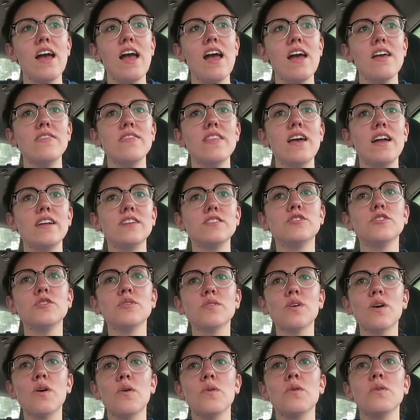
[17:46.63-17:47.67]
And then
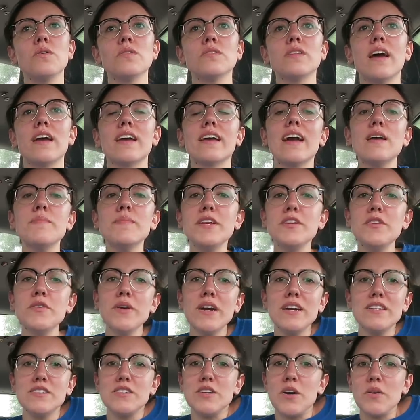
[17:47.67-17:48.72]
do the whole, like, I mean, you
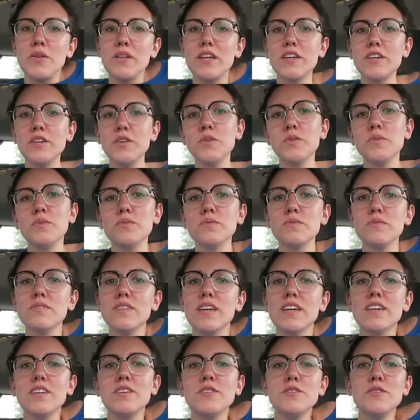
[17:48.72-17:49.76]
guys know, like you
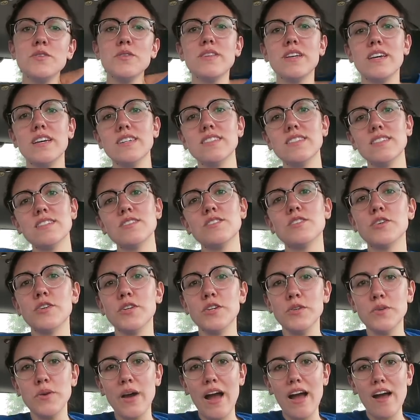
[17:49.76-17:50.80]
do this, and so
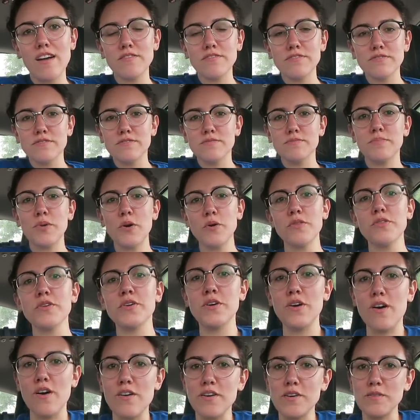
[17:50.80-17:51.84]
you have both
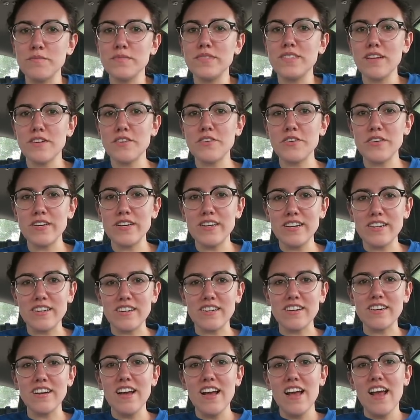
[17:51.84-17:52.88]
your arms under
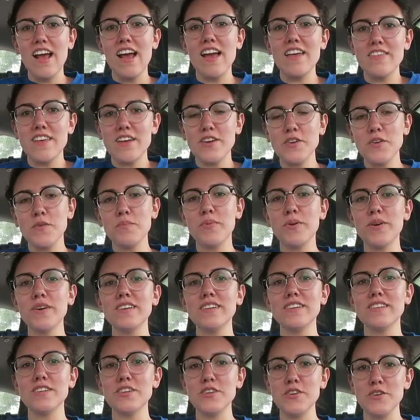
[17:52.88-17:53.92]
here, and then you
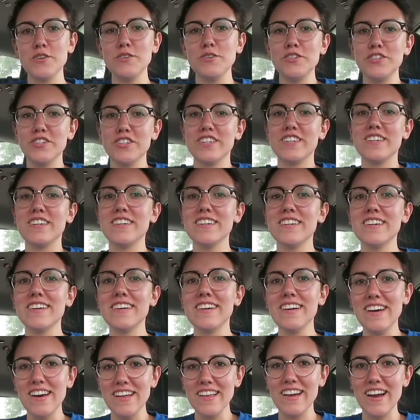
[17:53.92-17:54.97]
put the new shirt
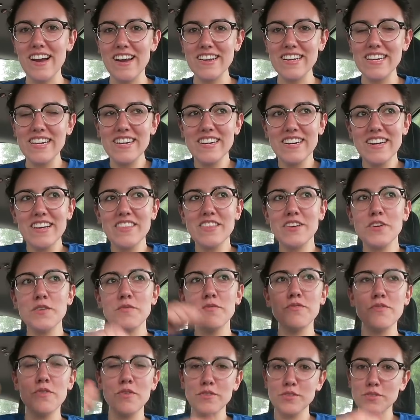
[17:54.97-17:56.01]
like on here, and then you
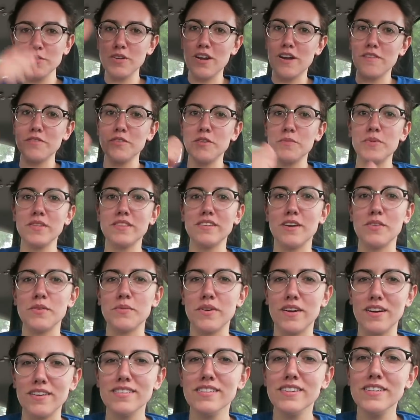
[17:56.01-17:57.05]
throw this one off and you put the other
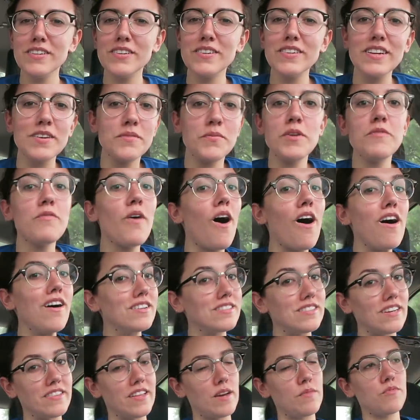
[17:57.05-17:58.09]
one on. You know, like we've
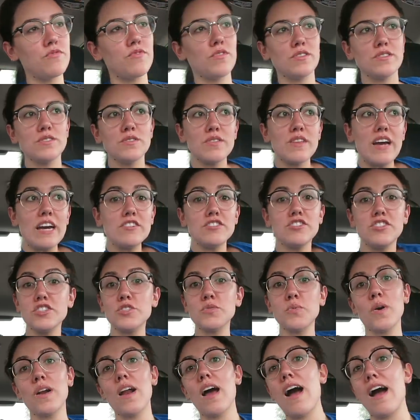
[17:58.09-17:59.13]
all done that before. And so that's
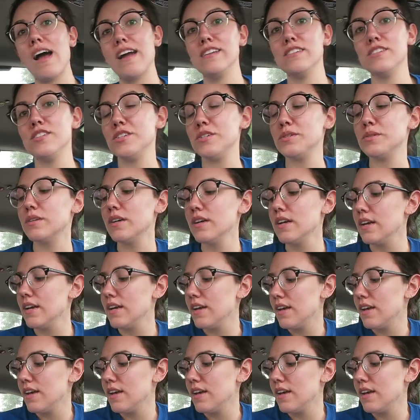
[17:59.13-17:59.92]
just what I do.